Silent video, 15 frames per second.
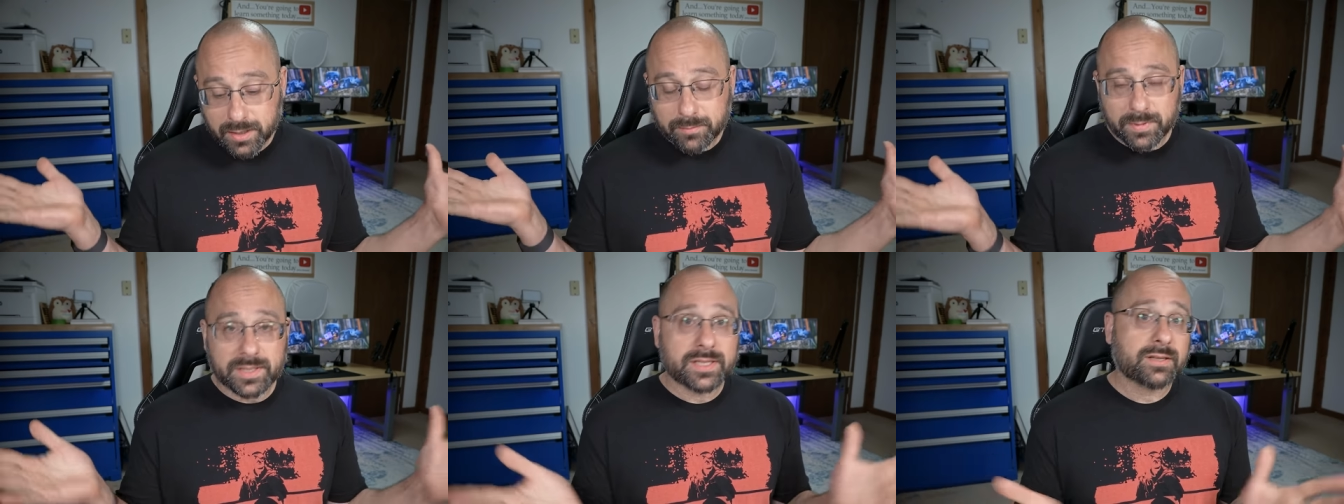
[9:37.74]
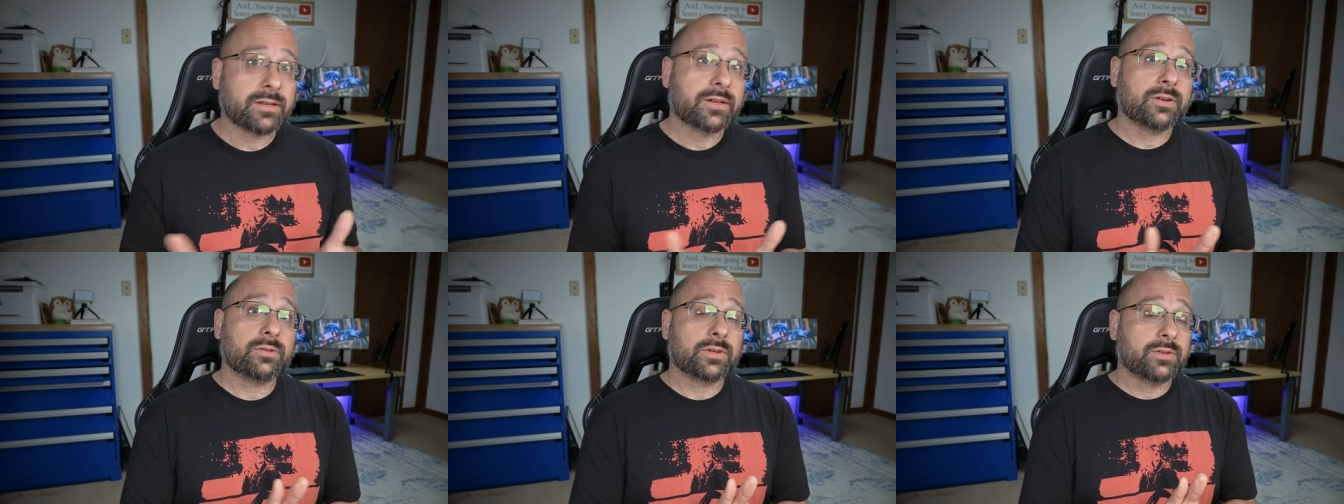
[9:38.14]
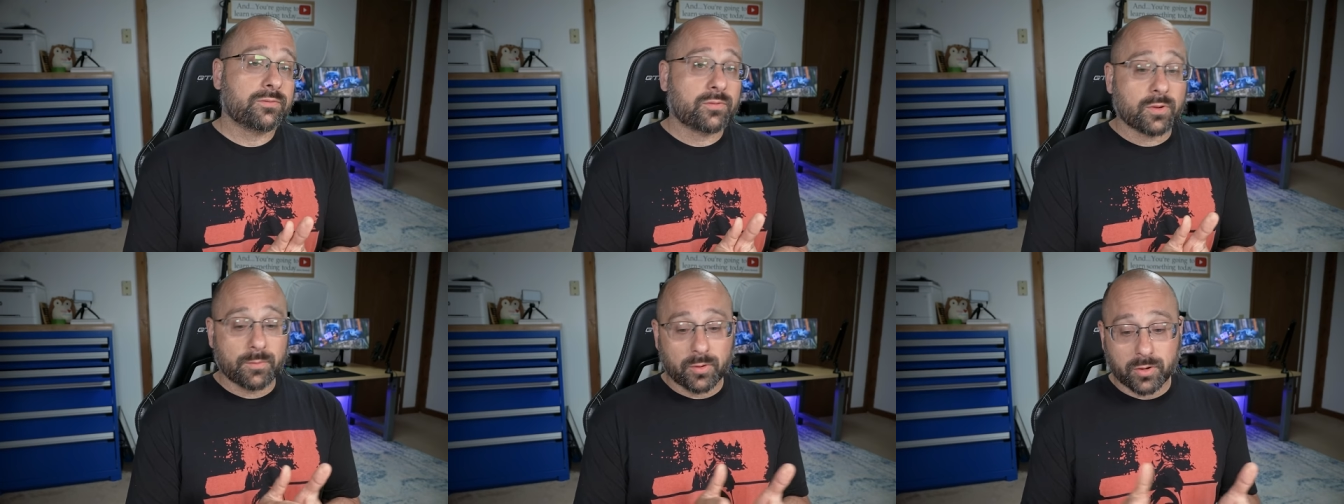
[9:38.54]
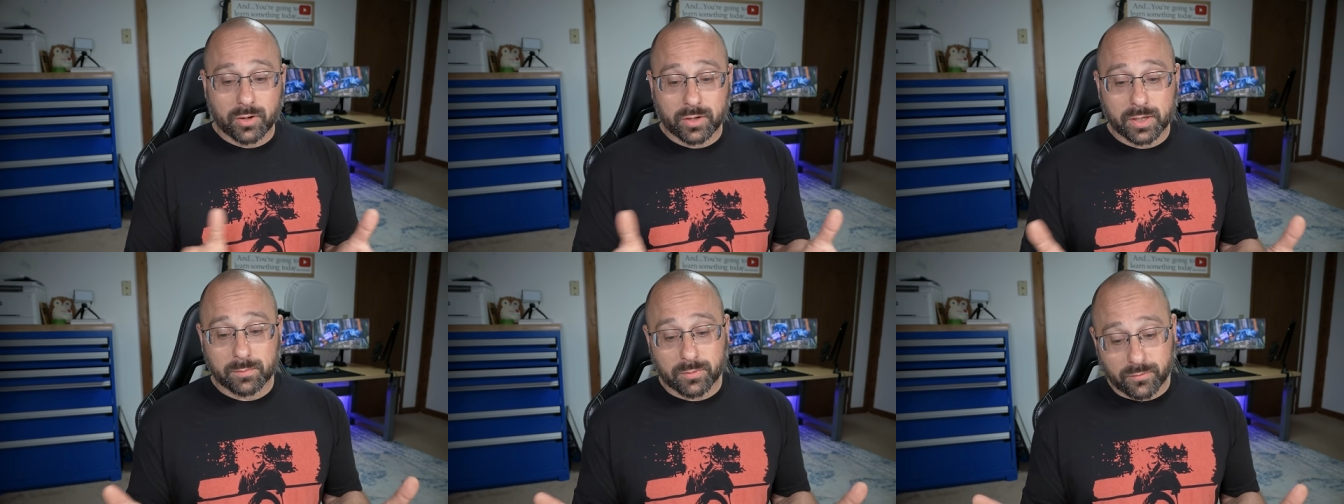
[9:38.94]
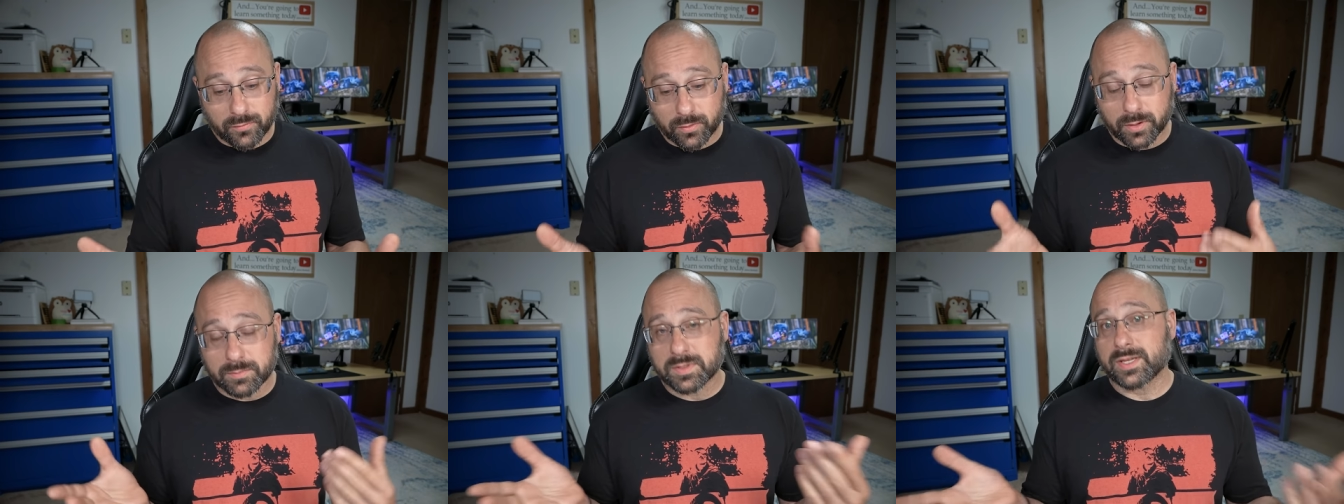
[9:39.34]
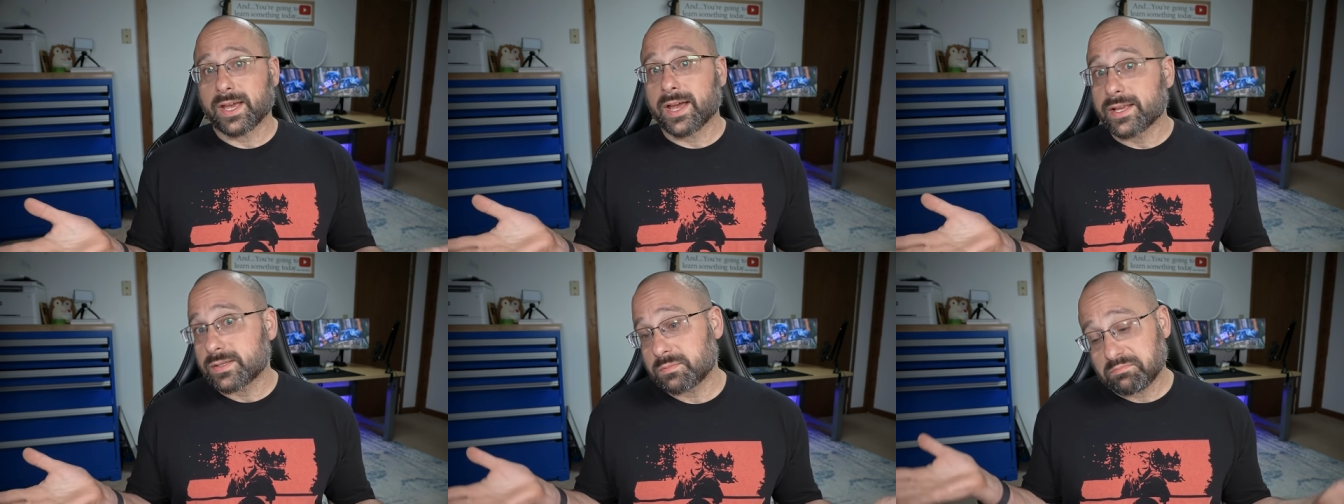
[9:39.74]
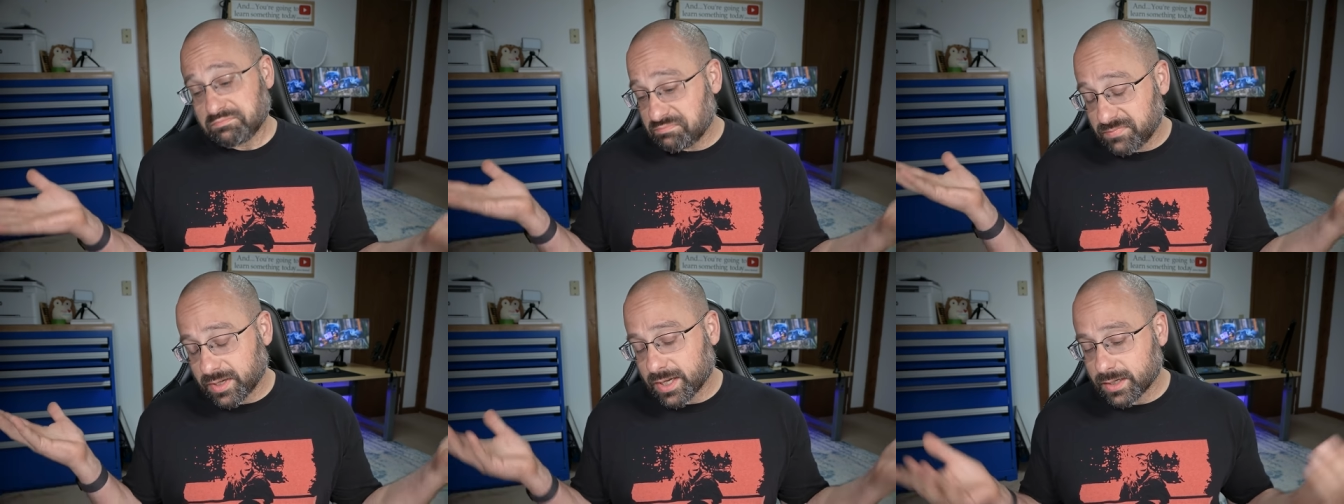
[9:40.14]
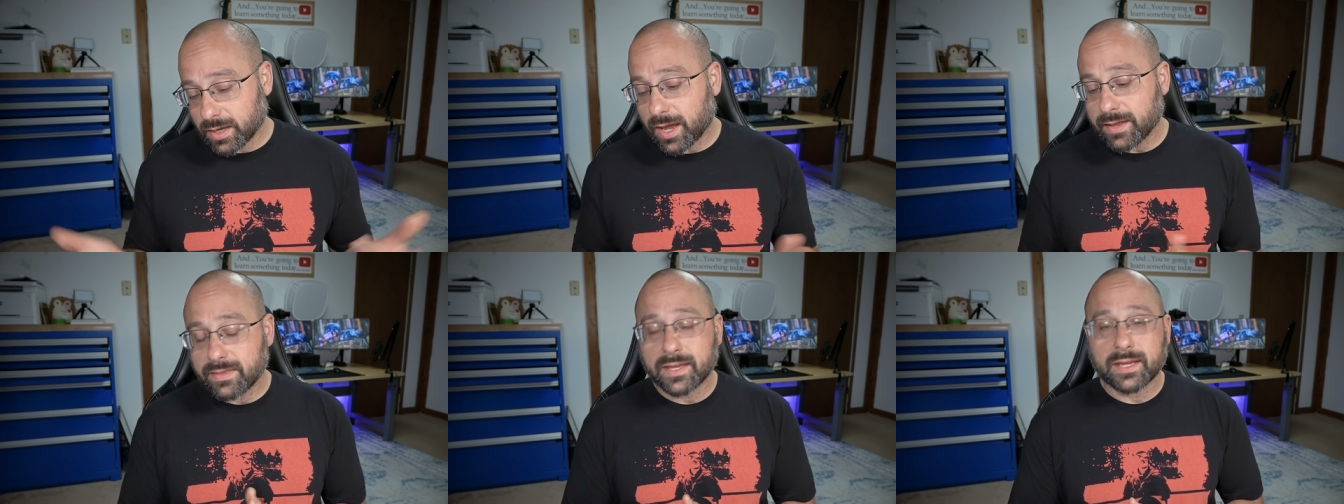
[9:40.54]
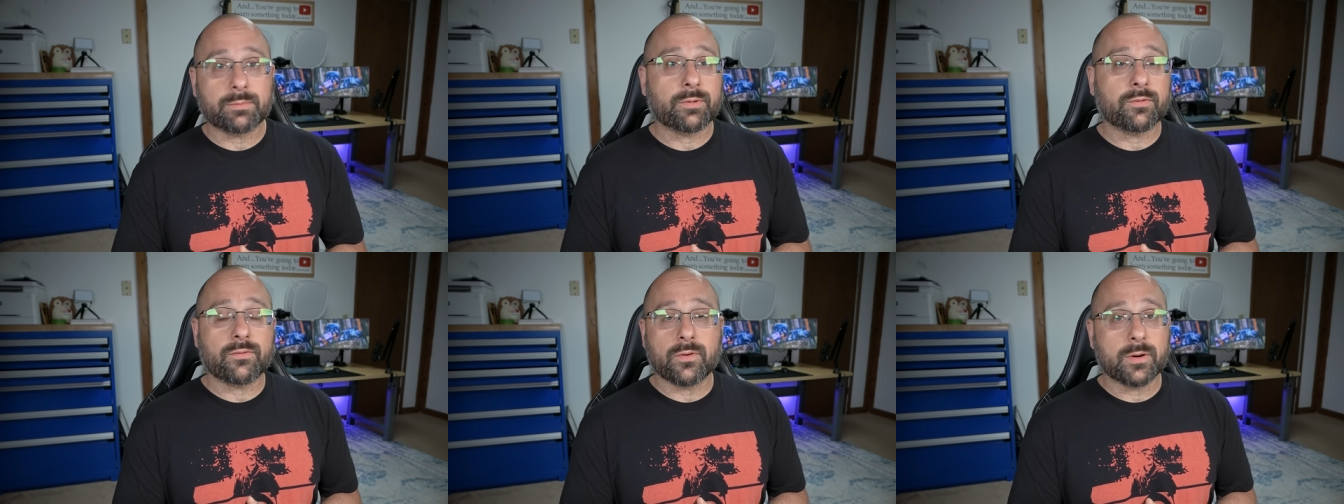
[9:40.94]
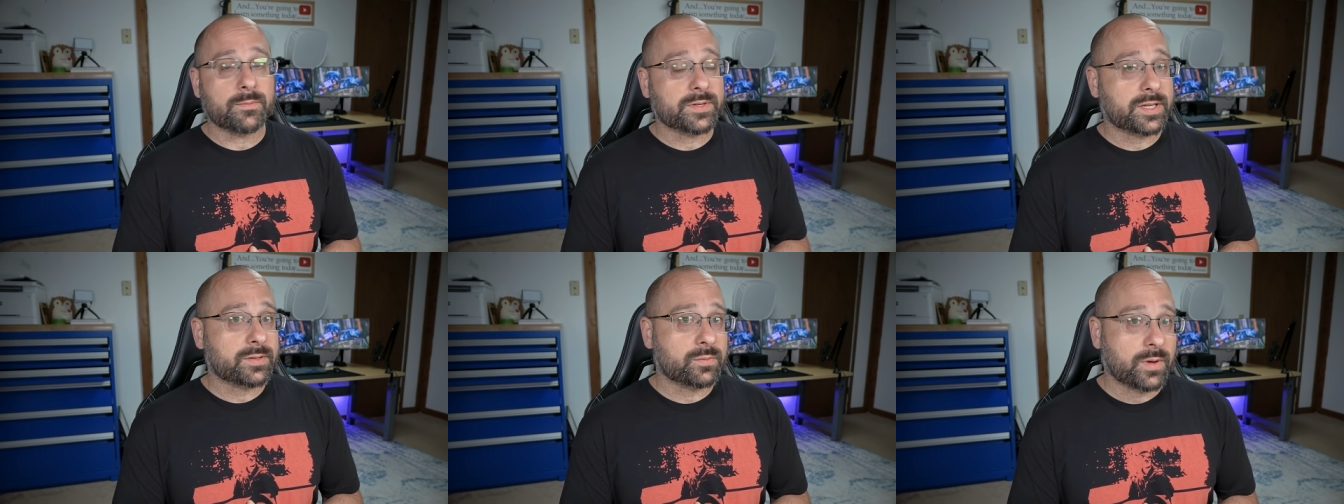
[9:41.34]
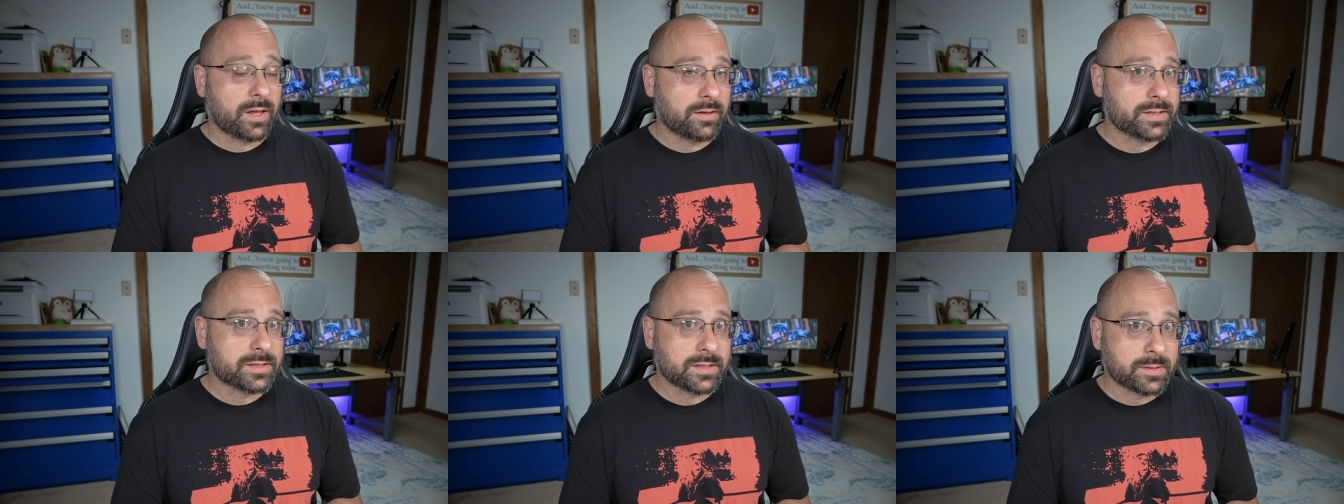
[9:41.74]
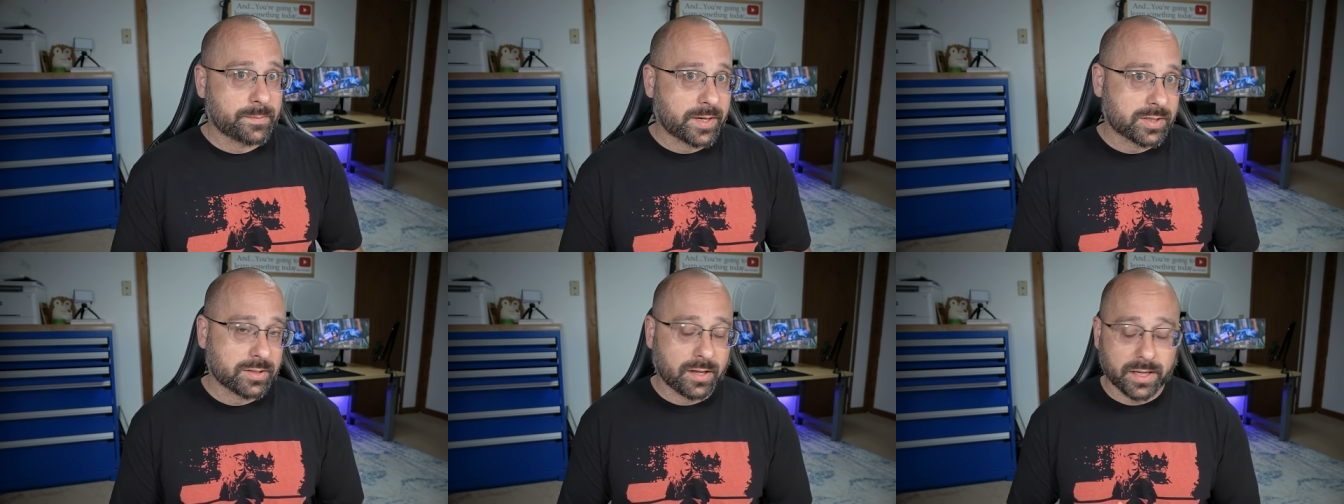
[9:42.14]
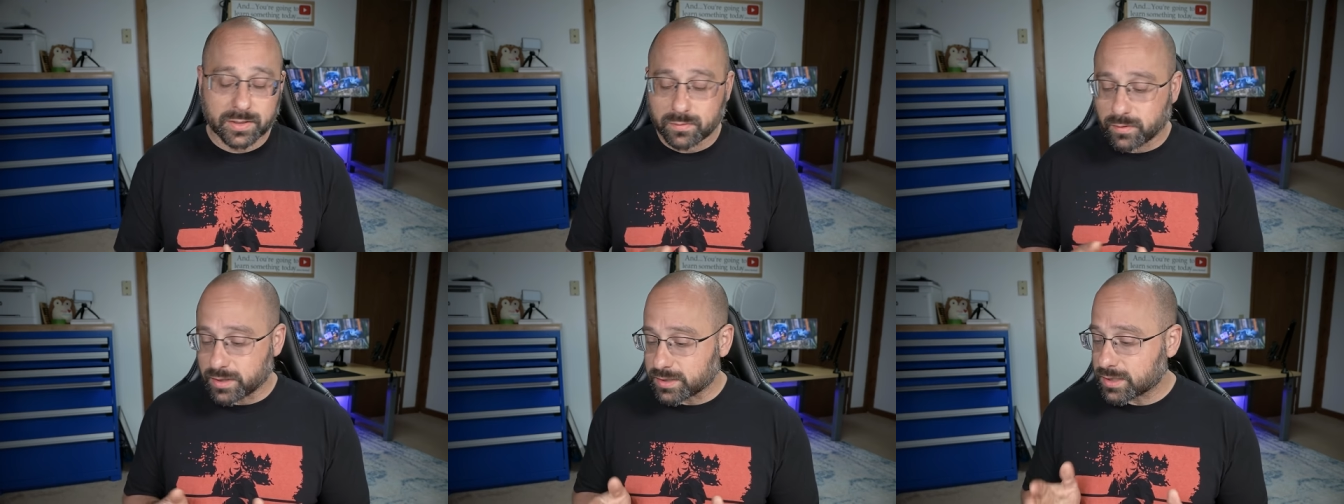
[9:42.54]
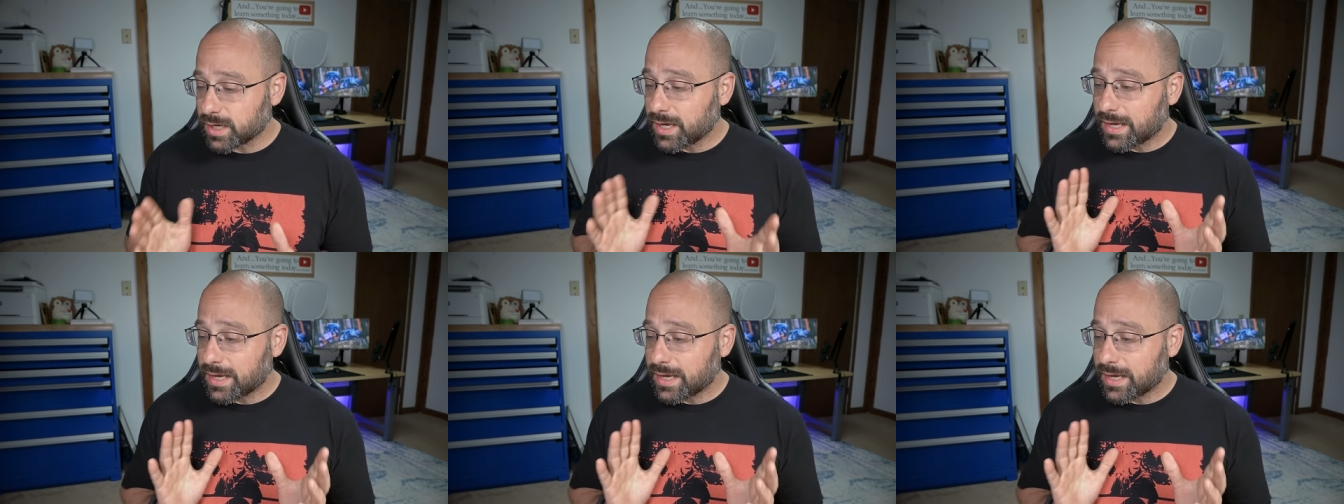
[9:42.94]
but silicone conformal coating performs as I think it performs as well as the specialized ones,